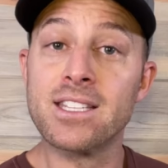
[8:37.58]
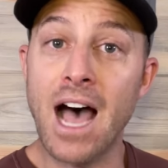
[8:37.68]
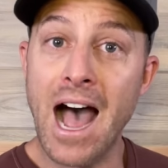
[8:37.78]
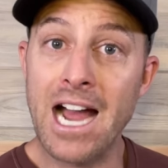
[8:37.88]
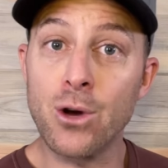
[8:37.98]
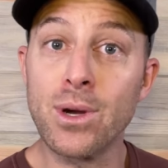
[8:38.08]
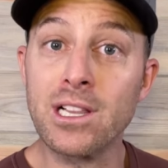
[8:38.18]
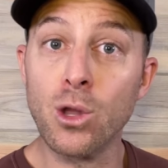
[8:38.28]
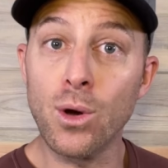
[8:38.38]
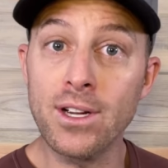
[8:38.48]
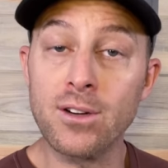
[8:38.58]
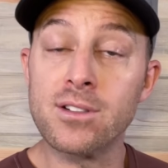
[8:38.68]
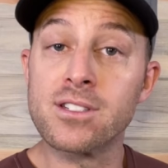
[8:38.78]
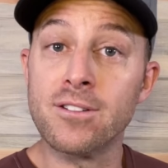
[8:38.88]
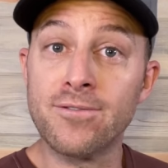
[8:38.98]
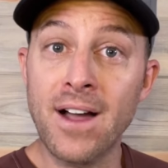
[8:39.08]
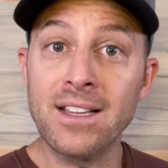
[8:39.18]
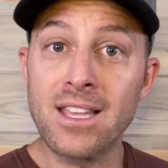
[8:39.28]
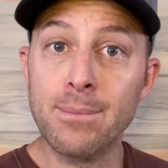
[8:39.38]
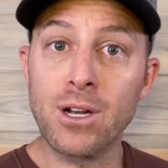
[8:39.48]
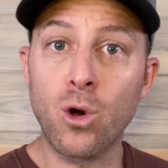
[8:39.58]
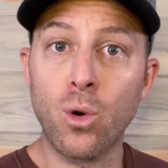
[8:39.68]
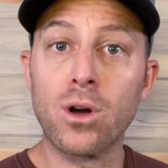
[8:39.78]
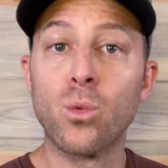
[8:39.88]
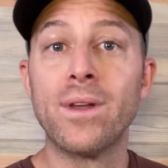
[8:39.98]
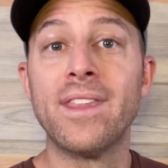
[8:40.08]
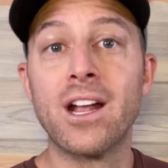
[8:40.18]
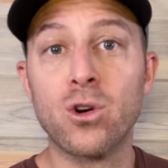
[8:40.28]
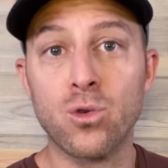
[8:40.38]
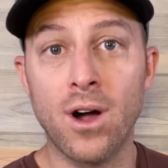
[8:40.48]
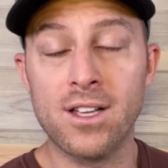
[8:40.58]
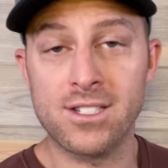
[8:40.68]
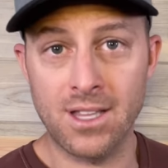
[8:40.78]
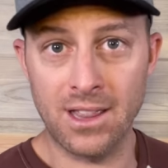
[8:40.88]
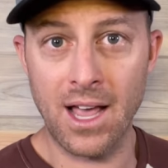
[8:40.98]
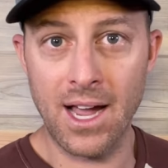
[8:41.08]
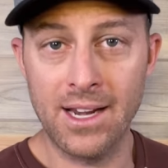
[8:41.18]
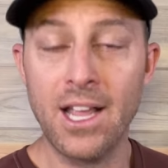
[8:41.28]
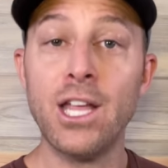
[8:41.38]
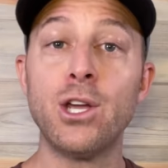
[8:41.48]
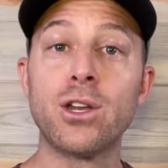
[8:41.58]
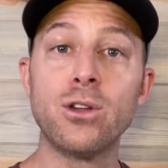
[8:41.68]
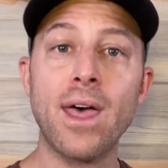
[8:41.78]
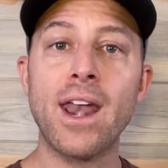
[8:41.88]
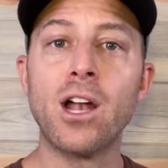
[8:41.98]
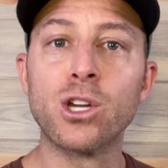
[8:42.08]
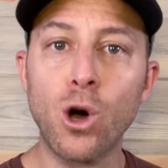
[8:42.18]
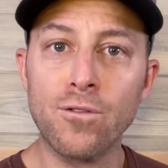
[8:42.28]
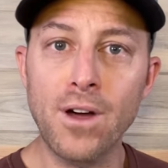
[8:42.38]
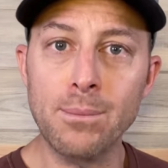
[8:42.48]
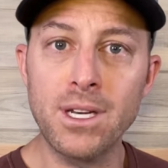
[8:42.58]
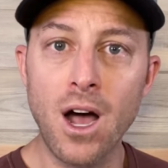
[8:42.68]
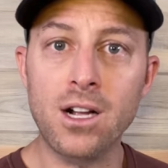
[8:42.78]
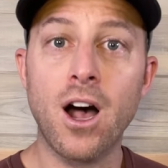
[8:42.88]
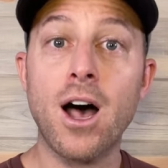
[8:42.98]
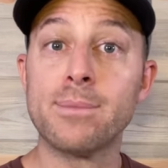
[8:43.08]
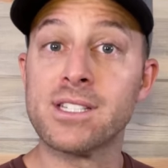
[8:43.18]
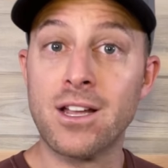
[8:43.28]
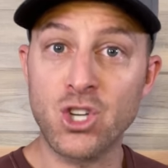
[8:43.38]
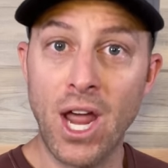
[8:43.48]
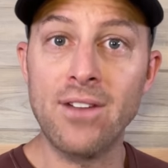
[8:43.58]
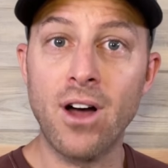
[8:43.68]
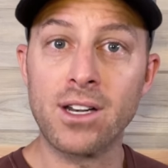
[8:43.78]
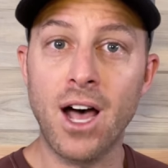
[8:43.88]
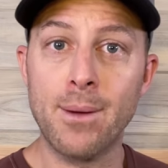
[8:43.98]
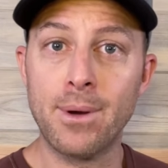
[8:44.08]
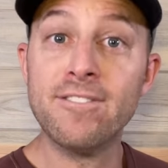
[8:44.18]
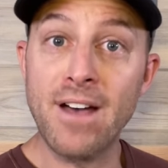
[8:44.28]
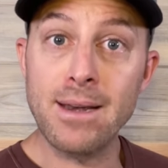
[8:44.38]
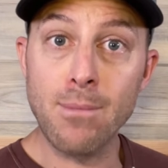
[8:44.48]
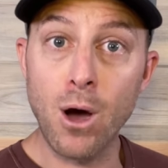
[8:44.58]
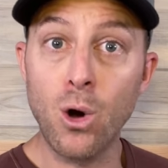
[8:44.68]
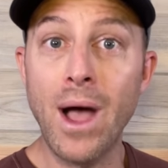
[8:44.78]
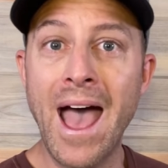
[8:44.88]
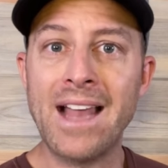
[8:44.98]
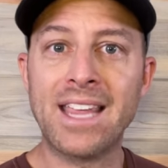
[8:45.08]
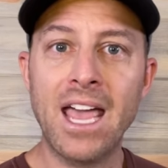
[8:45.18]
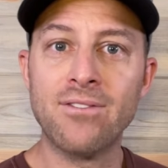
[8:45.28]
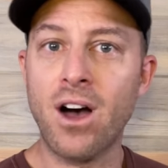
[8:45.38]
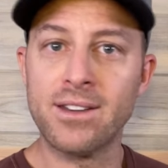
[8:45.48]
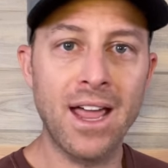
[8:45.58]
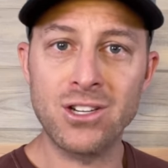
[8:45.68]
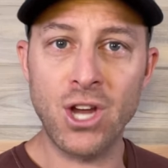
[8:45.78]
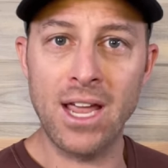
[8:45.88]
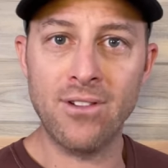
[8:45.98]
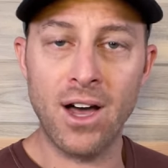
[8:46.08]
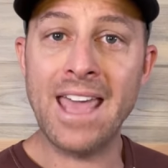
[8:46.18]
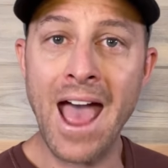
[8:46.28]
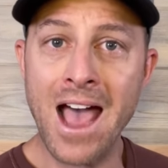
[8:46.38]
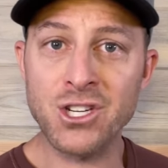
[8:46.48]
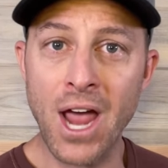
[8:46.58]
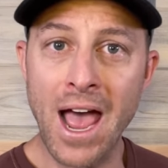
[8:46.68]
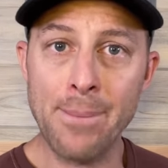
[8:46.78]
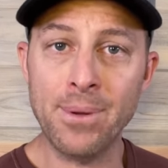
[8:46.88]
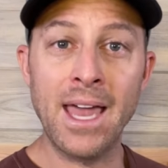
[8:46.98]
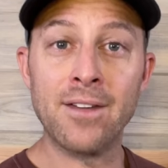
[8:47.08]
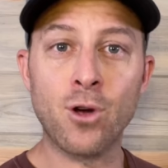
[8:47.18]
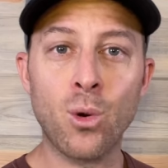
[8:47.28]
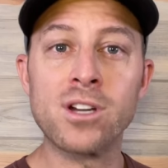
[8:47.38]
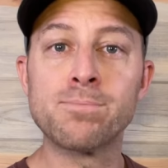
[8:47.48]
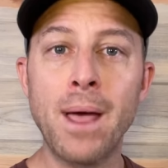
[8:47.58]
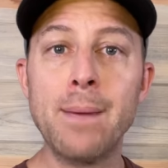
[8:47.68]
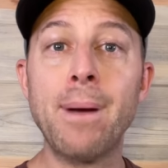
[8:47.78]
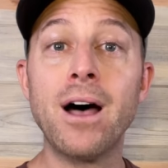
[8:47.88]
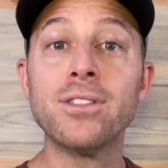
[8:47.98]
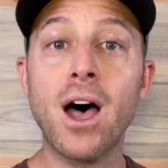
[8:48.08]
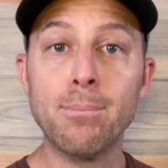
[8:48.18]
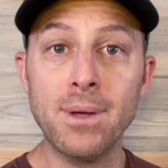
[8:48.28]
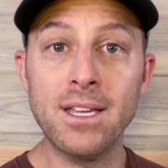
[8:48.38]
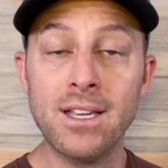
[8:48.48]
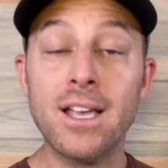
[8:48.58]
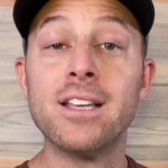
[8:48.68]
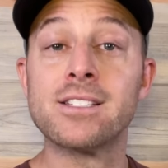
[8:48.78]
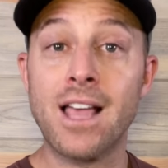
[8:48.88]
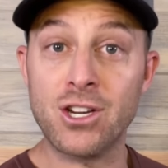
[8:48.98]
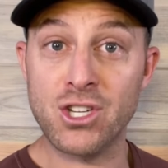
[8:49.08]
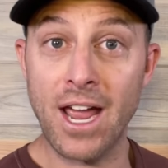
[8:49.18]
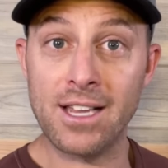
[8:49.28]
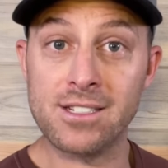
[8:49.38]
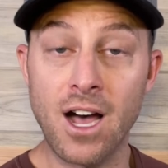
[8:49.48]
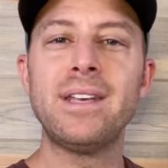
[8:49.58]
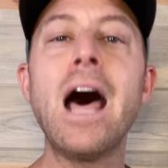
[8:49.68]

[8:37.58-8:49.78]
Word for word: to hiring lawyers to fight them in court when they cross the line. You can do that on GoFundMe.com/KvonComedy, Venmo @Kvon-Kvon, Cash App, and of course PayPal.me/TanxGod.